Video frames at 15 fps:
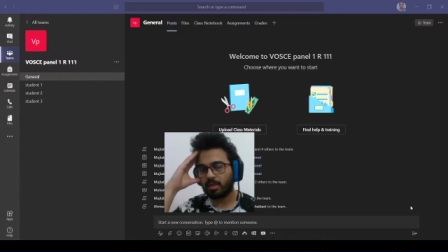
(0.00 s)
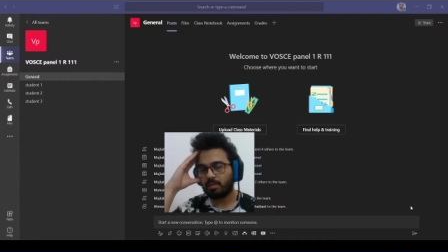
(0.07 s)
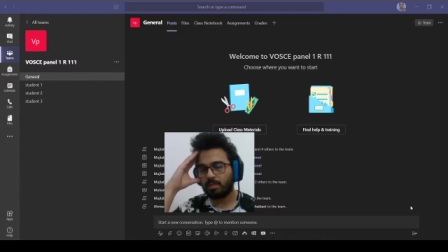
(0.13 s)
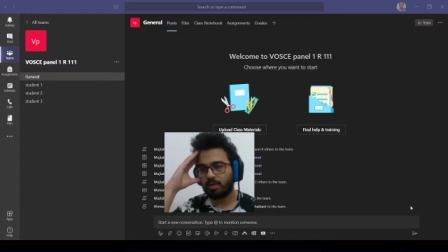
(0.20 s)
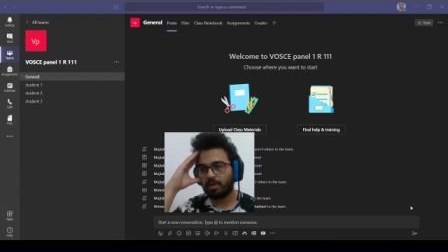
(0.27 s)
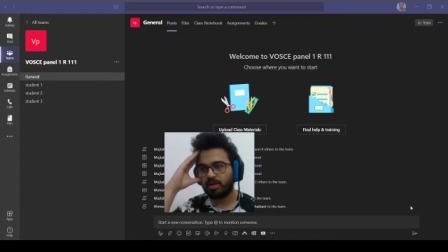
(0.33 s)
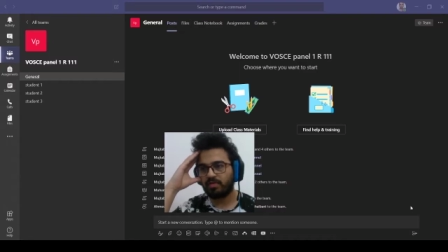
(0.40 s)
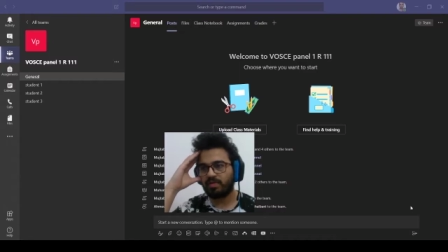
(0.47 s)

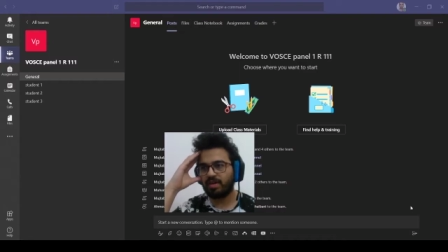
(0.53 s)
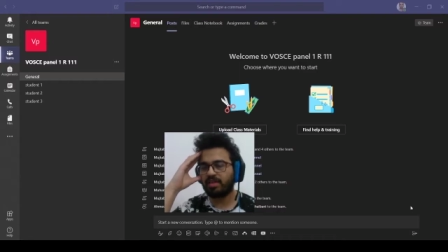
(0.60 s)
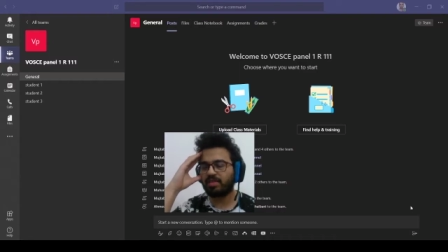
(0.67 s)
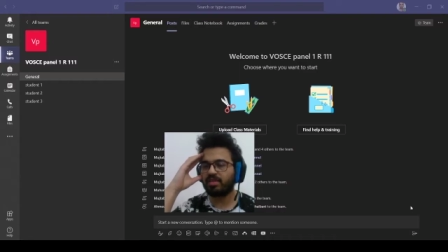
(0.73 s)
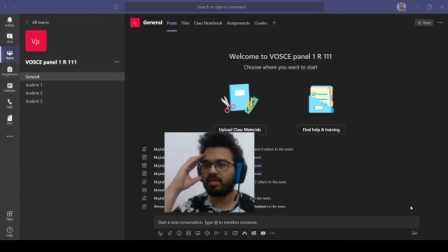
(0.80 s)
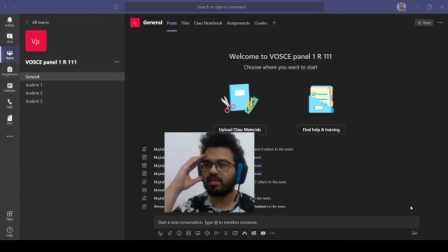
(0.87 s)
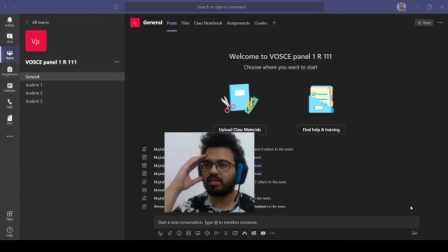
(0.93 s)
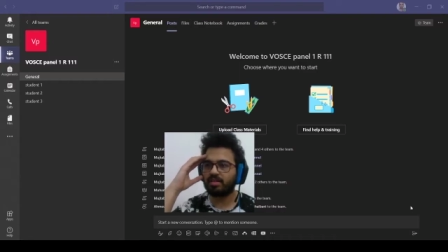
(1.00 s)
putting faith
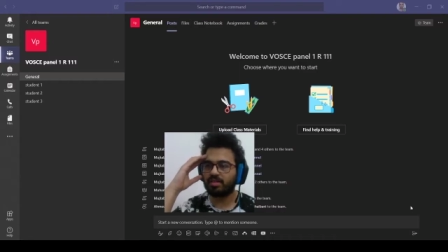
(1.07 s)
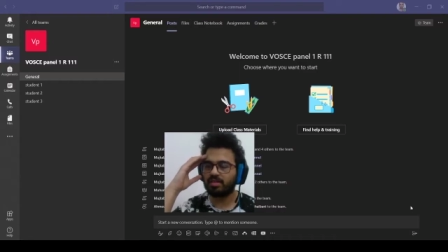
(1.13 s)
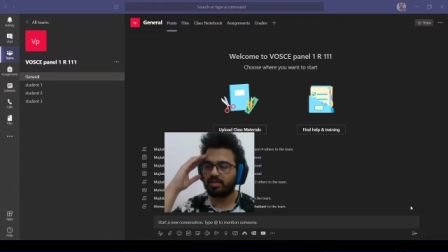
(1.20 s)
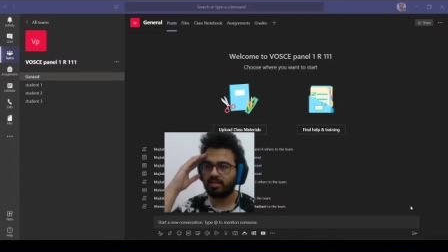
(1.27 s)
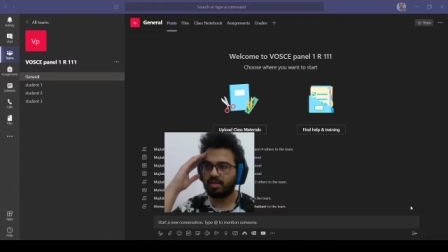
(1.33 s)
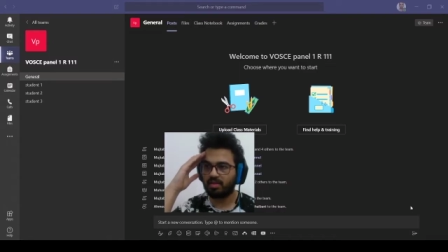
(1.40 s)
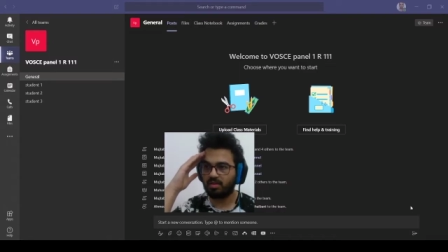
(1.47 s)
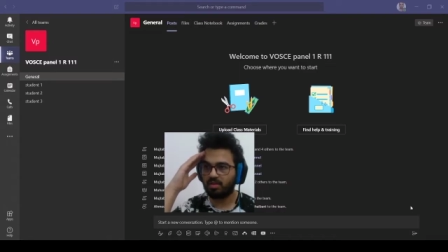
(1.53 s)
in
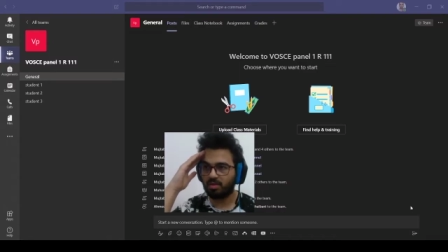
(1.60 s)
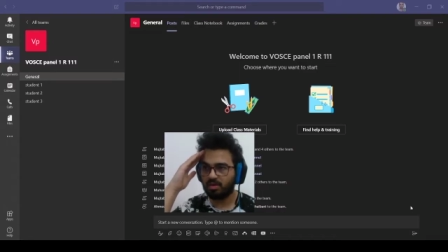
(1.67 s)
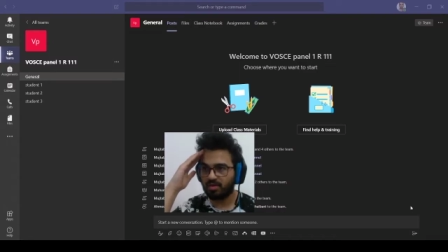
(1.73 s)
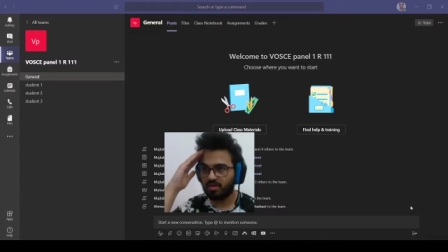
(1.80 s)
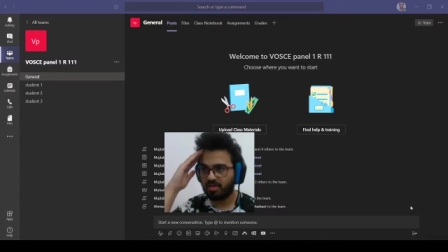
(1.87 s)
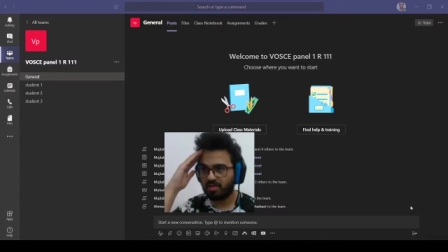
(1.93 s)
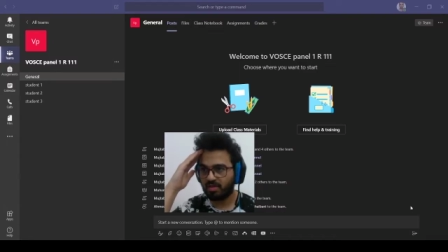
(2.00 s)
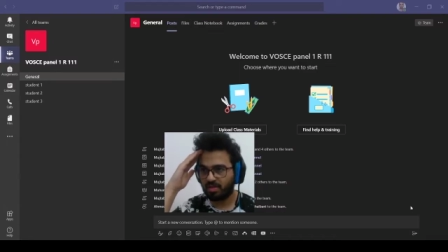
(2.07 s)

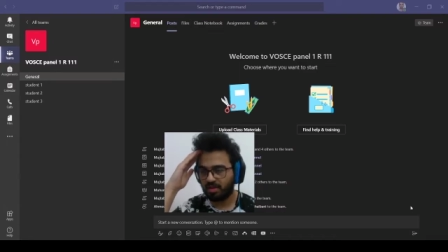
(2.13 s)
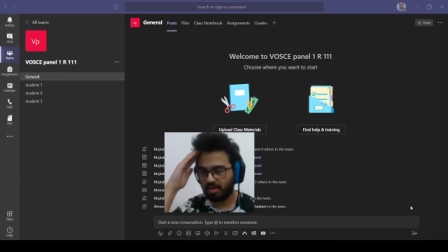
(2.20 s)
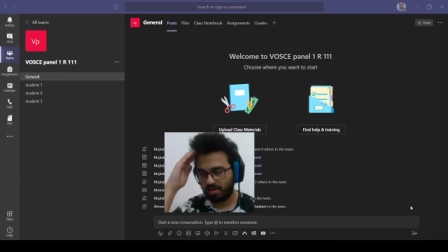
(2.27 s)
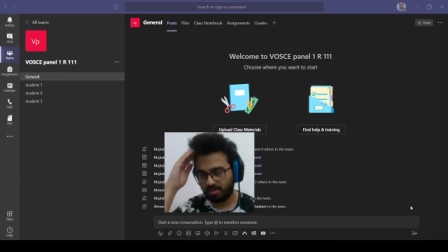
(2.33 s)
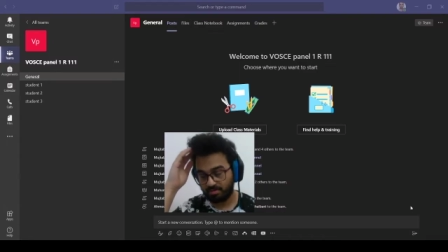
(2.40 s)
students'